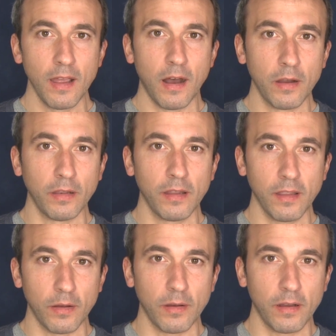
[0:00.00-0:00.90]

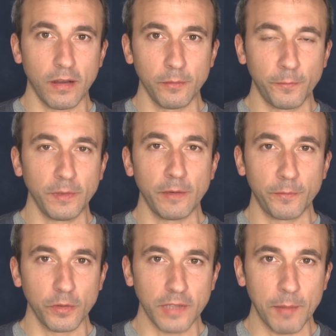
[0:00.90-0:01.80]
unfleet of
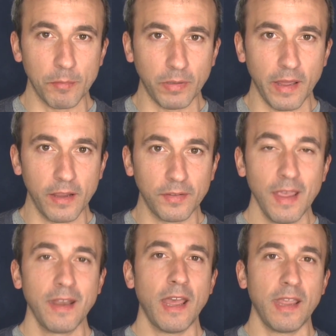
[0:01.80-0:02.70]
foot type of players.
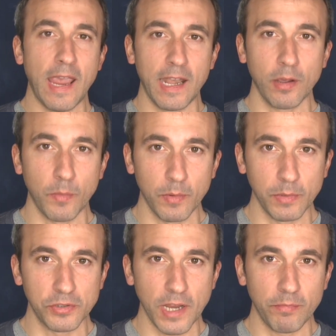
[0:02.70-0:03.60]
Now you're adding one
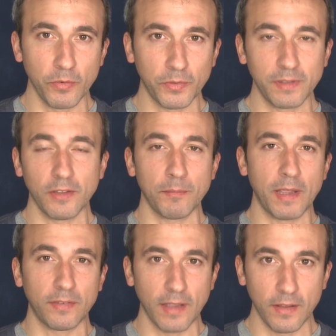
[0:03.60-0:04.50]
with Jay Bruce, so it doesn't
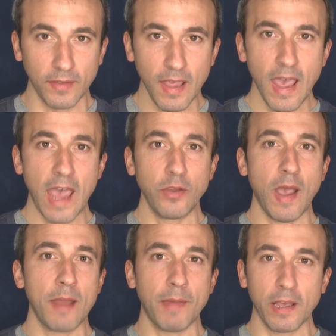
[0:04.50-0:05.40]
make sense. And you
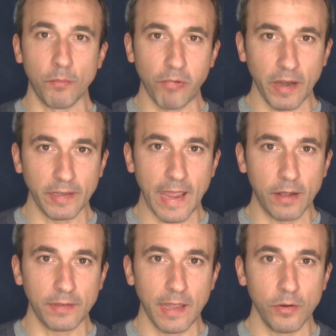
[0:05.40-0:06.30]
had Michael Brantley
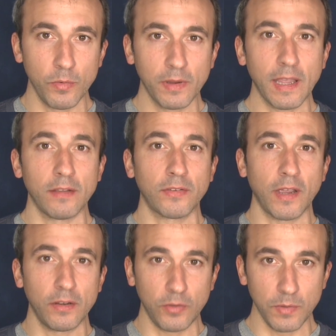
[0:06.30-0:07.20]
out there, who again
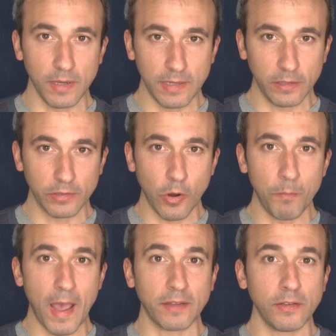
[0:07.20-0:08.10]
signed a 2-year deal to go
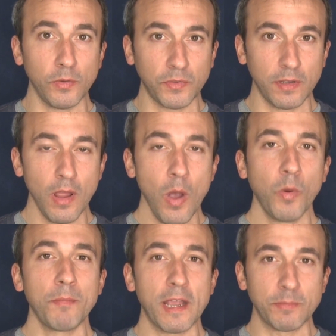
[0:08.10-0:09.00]
back to Houston.
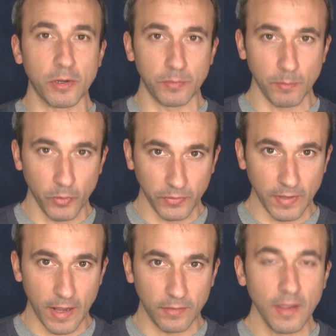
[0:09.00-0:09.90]
Would have made more
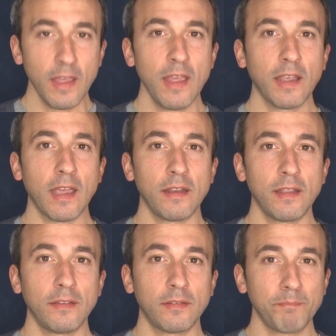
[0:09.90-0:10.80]
sense. Again,
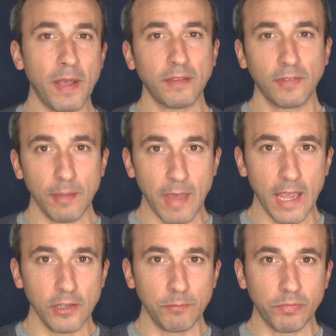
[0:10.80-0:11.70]
he's about the same
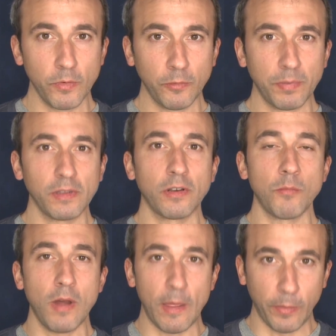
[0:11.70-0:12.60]
age as Bruce, but a little
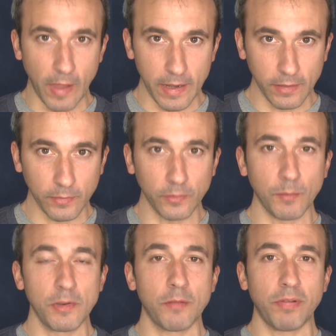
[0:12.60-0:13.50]
more athletic, so
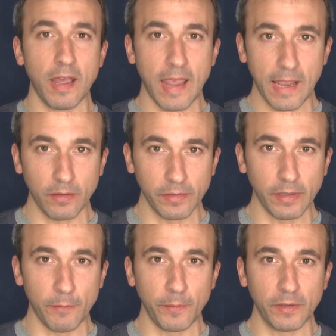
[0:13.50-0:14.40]
someone who could probably handle the
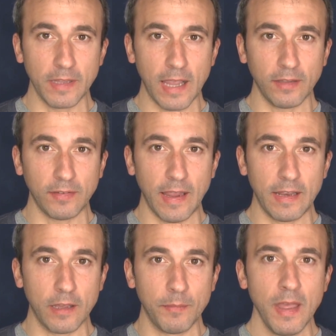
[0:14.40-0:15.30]
left field at Yankee
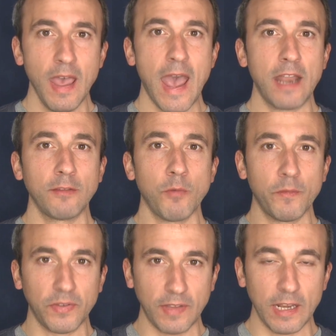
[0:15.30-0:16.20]
Stadium, and is more
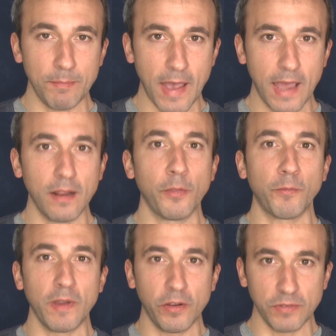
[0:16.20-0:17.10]
of a steady bat, a
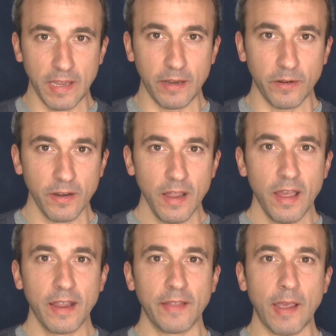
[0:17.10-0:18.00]
300 hitter.
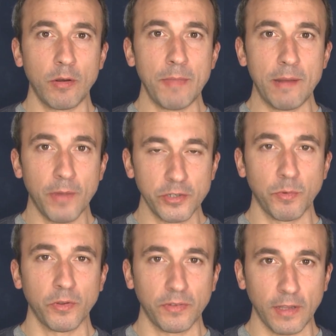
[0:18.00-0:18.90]
Again, that would have made much
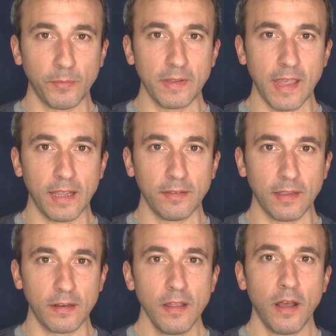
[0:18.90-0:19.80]
more sense for the Yankees
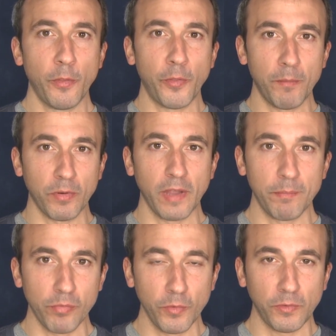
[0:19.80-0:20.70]
than a thumper like
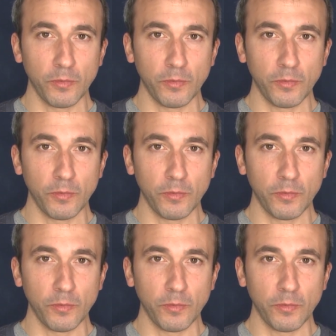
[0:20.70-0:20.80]
Bruce, who's